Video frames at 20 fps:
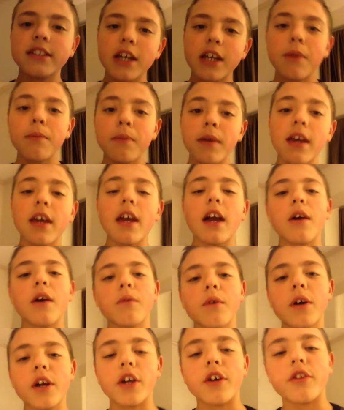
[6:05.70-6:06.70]
tell me
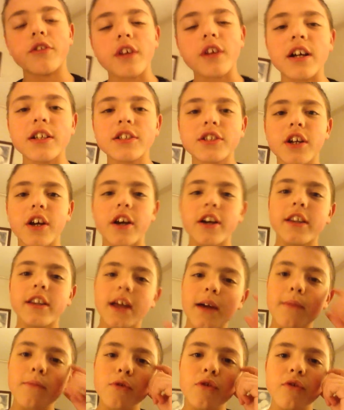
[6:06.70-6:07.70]
what your thoughts are on
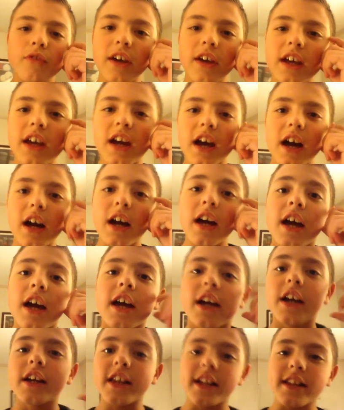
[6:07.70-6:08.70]
that movie.
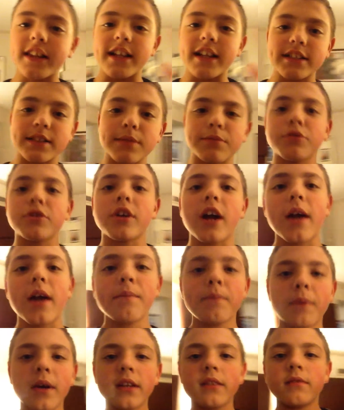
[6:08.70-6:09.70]
Click that
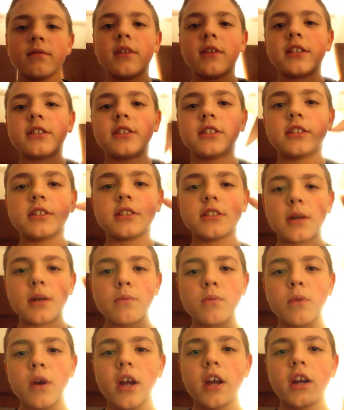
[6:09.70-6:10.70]
subscribe button. It's
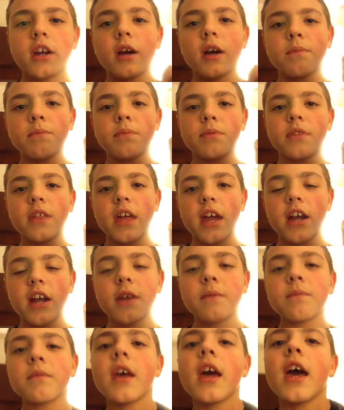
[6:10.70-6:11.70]
somewhere up
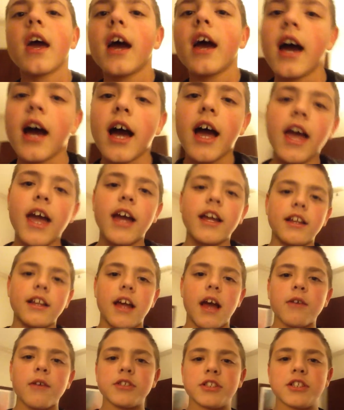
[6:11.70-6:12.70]
there. And
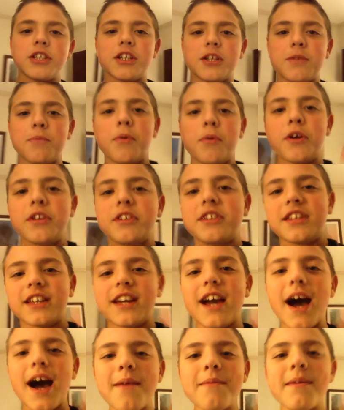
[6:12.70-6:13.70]
I was going to point to the
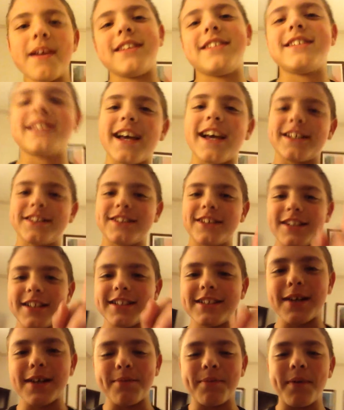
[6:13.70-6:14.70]
comment section.
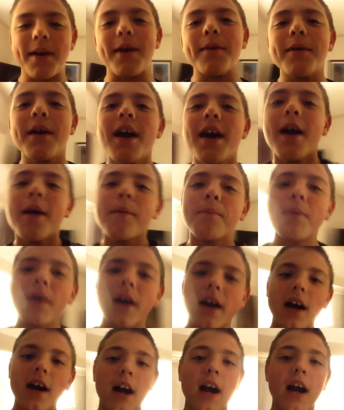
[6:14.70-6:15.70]
It's up here.
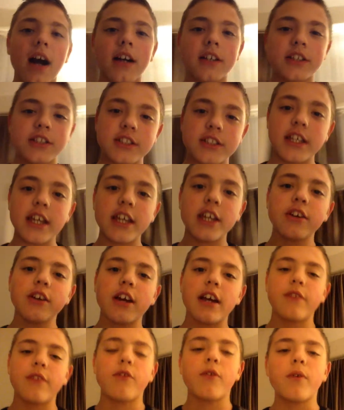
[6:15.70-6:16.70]
But just thank you
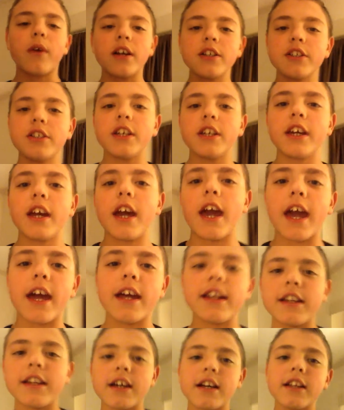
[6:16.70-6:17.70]
guys for watching.
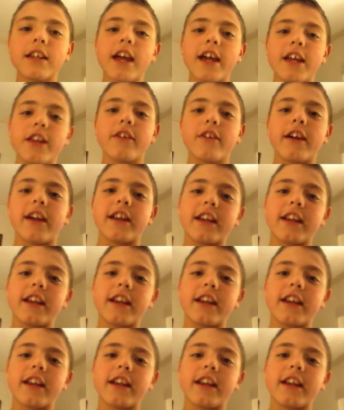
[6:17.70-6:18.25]
And later,